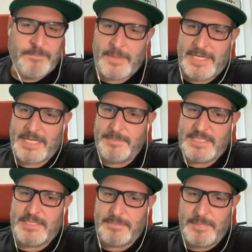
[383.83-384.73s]

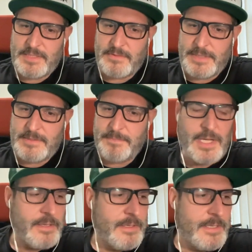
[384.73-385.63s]
cannabis dispensaries.
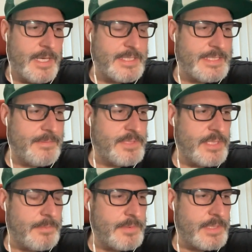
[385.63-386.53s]
But at the same
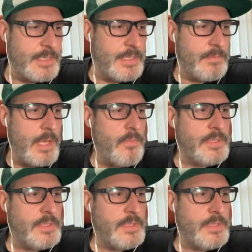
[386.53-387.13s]
time, it's like,